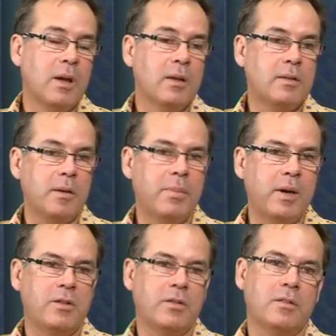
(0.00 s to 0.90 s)
Some
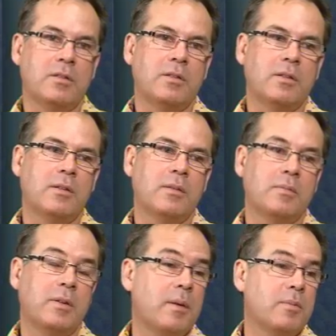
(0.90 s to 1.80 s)
patients
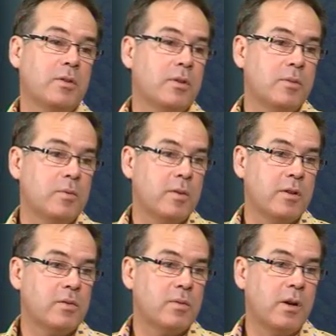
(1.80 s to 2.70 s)
come to terms with their
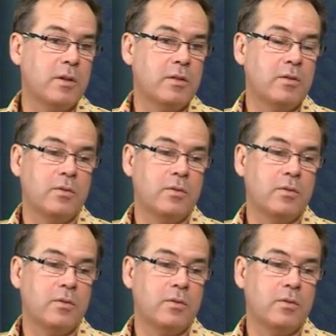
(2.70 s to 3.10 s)
psoriasis.